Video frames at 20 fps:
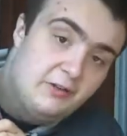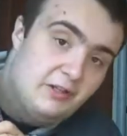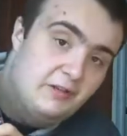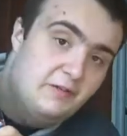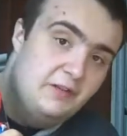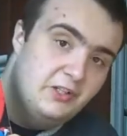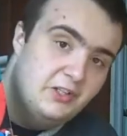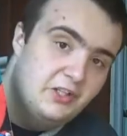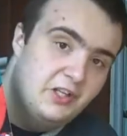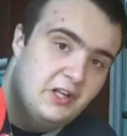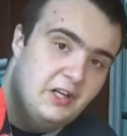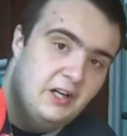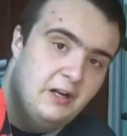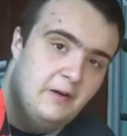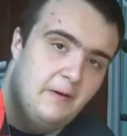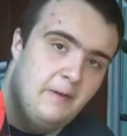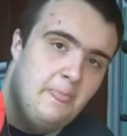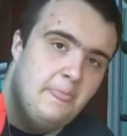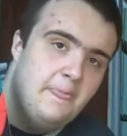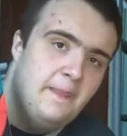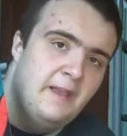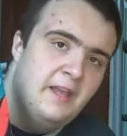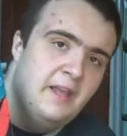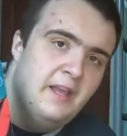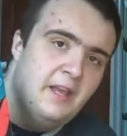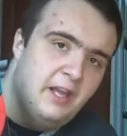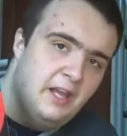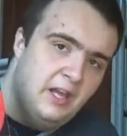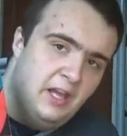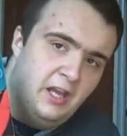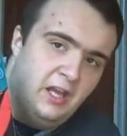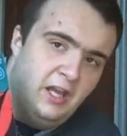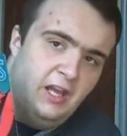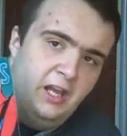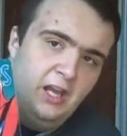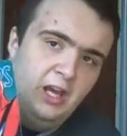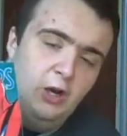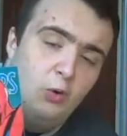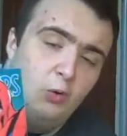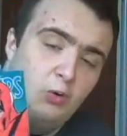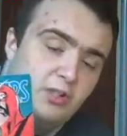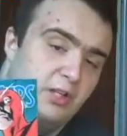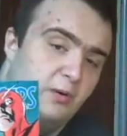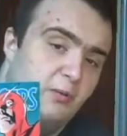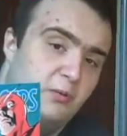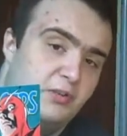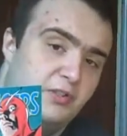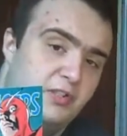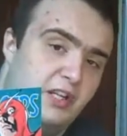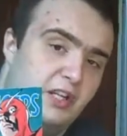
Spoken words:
definitely check it out. Also, I will